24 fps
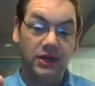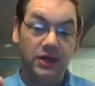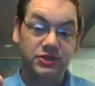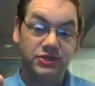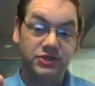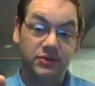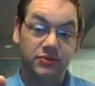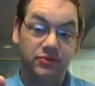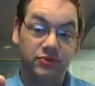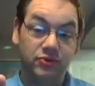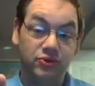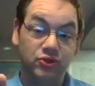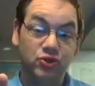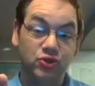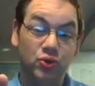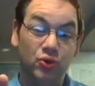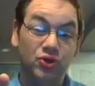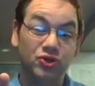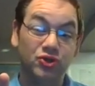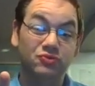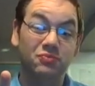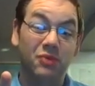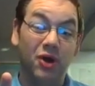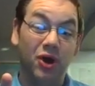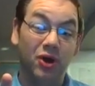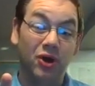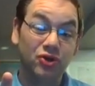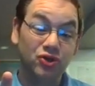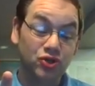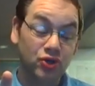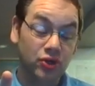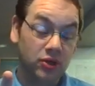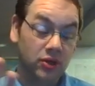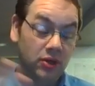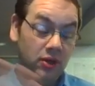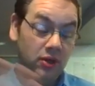General George
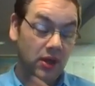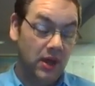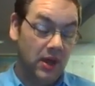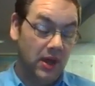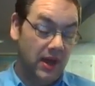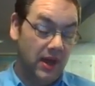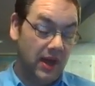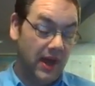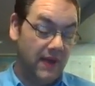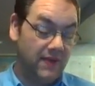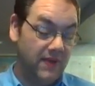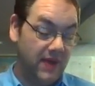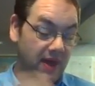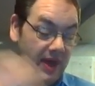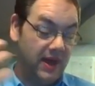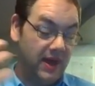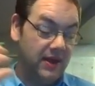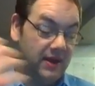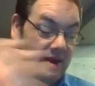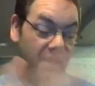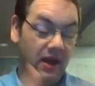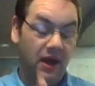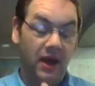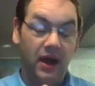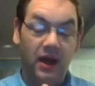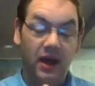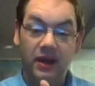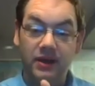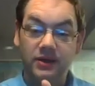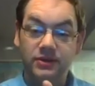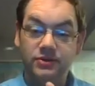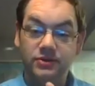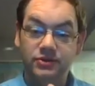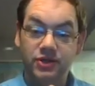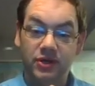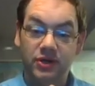Marshall, and then
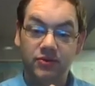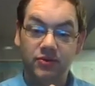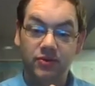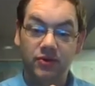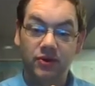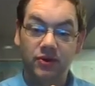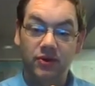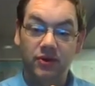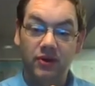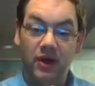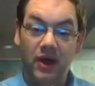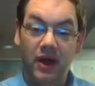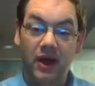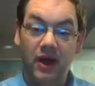General